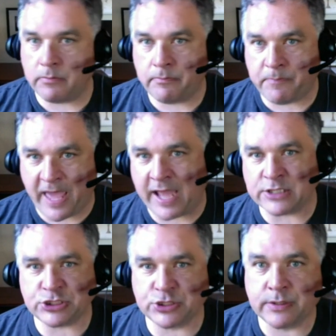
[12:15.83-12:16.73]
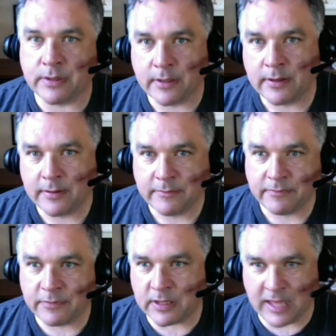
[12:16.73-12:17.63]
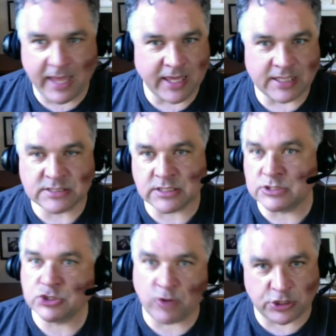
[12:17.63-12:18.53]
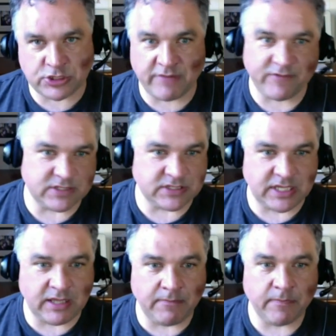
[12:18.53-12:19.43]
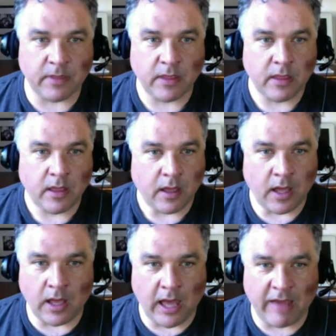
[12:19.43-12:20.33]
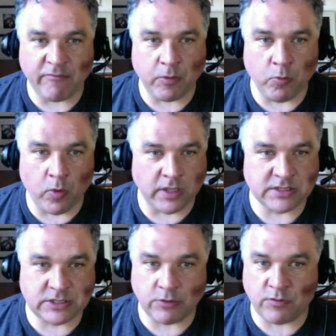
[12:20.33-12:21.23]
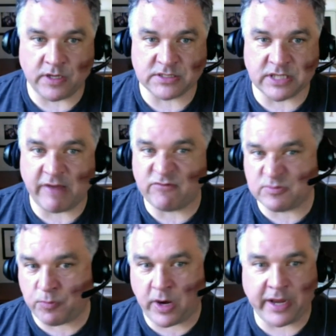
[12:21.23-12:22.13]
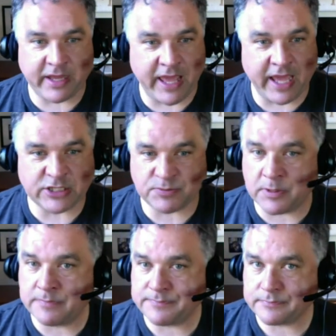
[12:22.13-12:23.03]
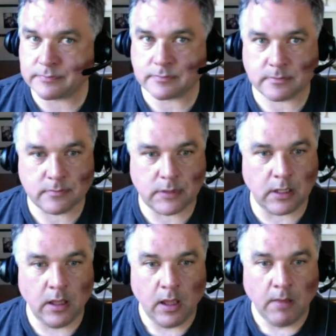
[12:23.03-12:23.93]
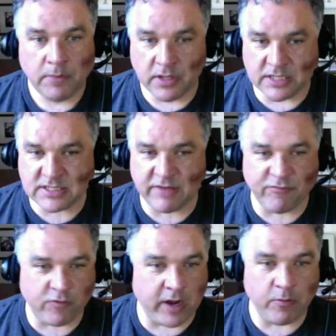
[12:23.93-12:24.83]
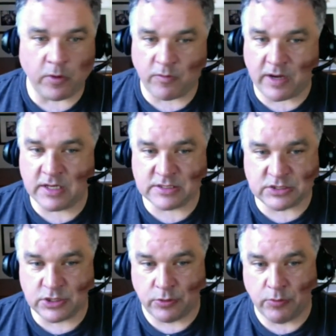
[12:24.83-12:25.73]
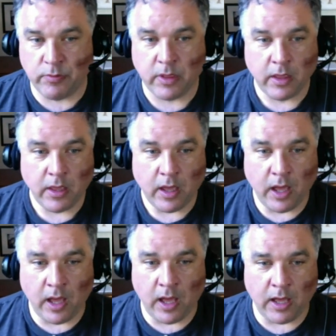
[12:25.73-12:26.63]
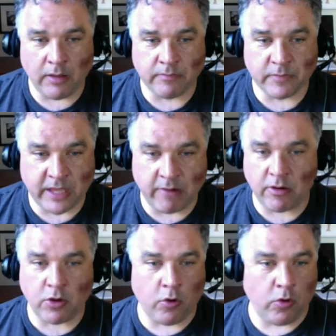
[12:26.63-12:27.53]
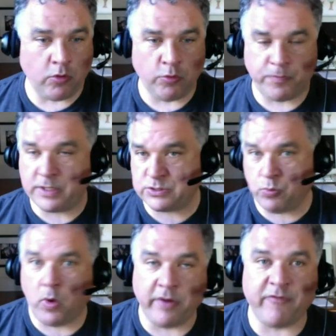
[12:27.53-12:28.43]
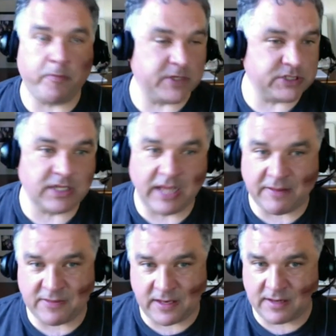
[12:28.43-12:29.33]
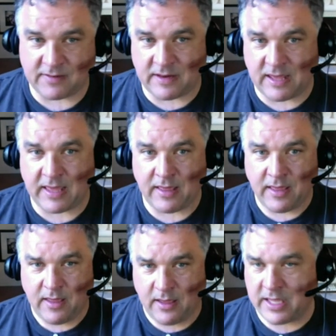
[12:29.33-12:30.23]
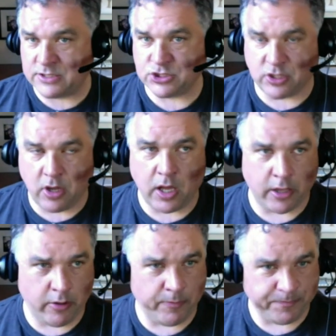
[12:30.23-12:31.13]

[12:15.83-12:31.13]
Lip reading: bash the Yankees' construction of this team. I've been one to criticize Brian Cashman. But let's give credit when credit is due. Gerrit Cole, who pitched wonderfully, pitched in the eighth inning today against Chicago,